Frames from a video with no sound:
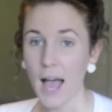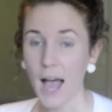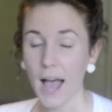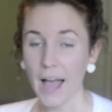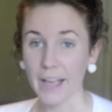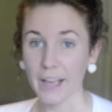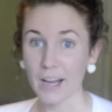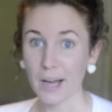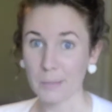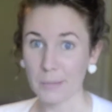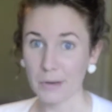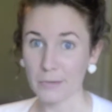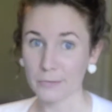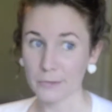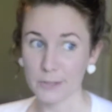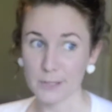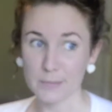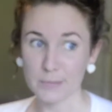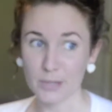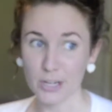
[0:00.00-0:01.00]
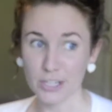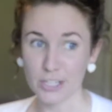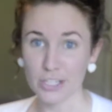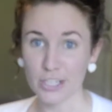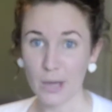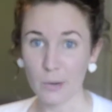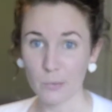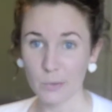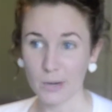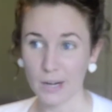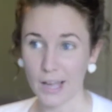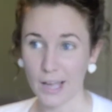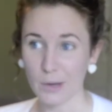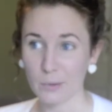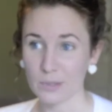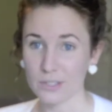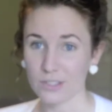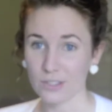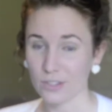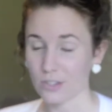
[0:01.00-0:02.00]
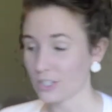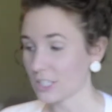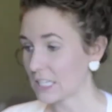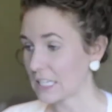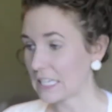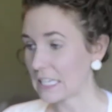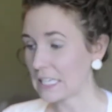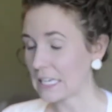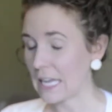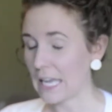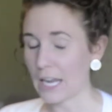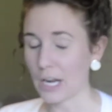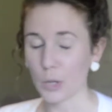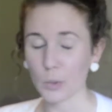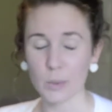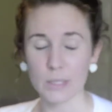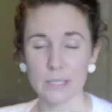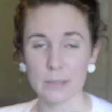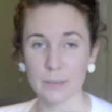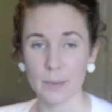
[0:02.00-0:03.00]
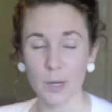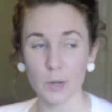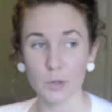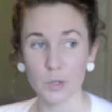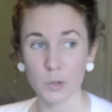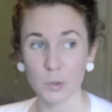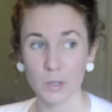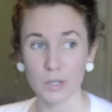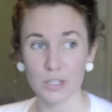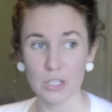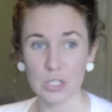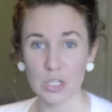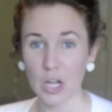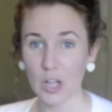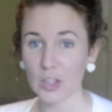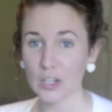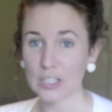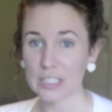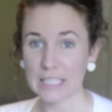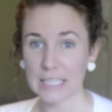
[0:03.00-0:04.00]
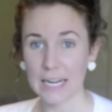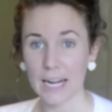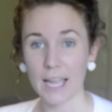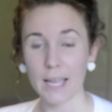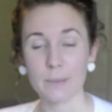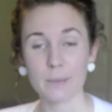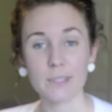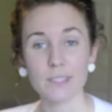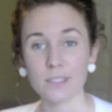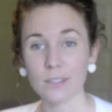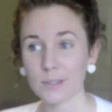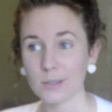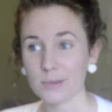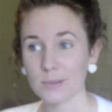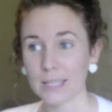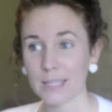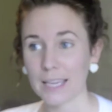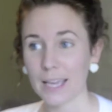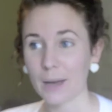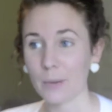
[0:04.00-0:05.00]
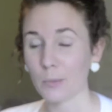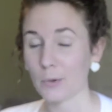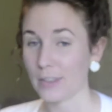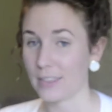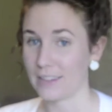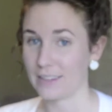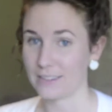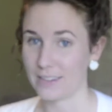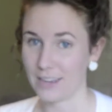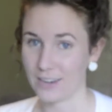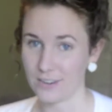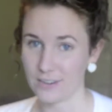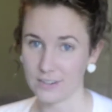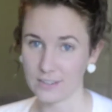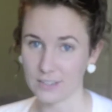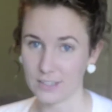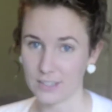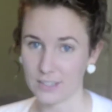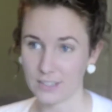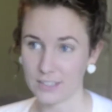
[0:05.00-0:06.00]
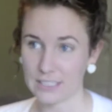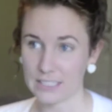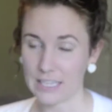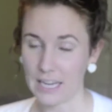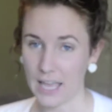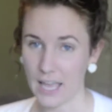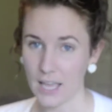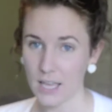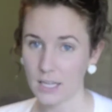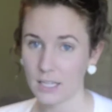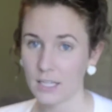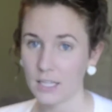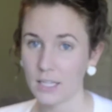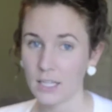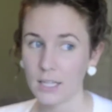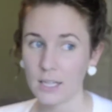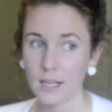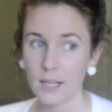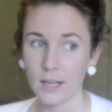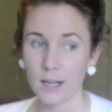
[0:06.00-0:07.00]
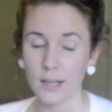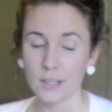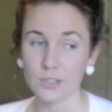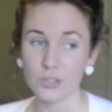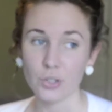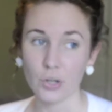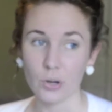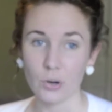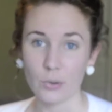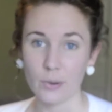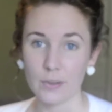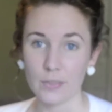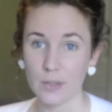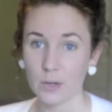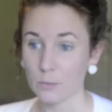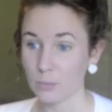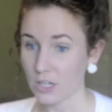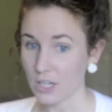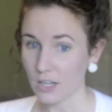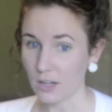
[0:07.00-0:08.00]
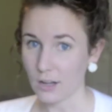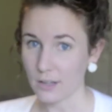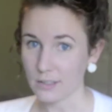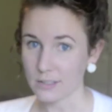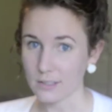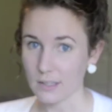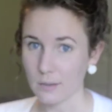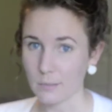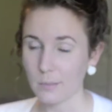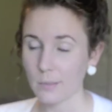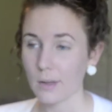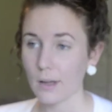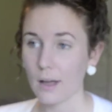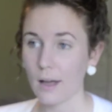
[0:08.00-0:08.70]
I got my first brush set when I was 13 and it was about $200, and I am still using it more than 10 years later today. So they're pretty awesome.